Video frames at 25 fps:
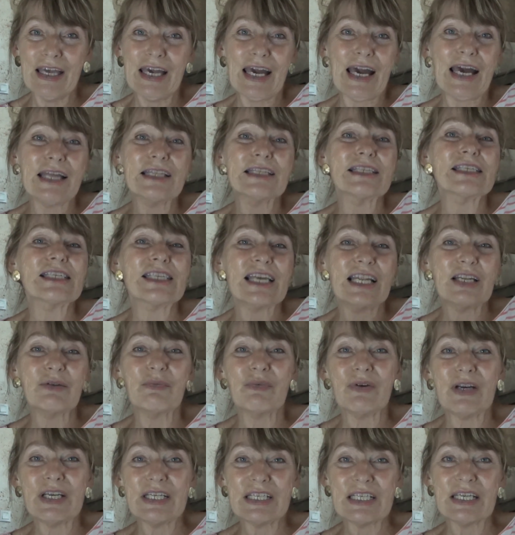and
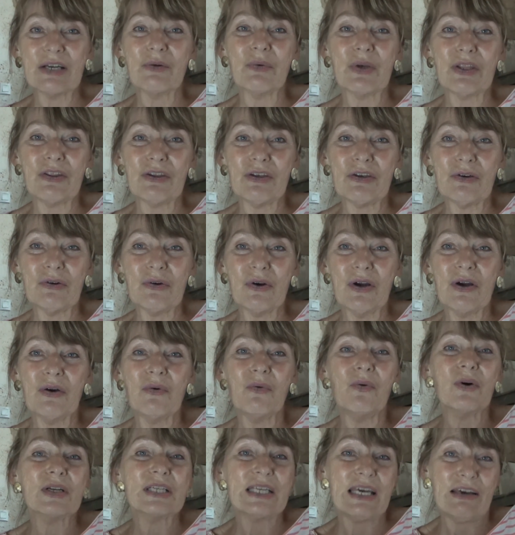celebrating with you,
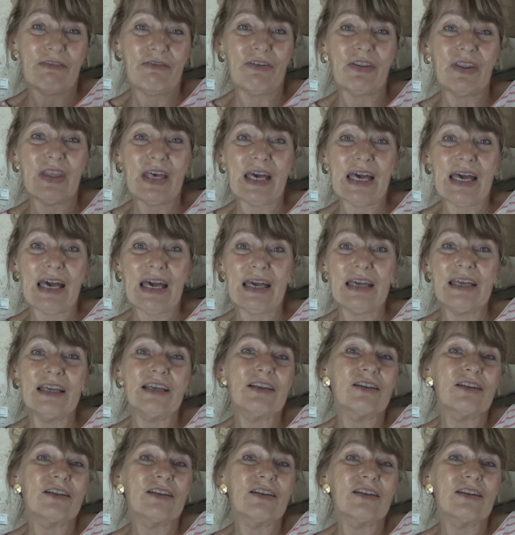whatever their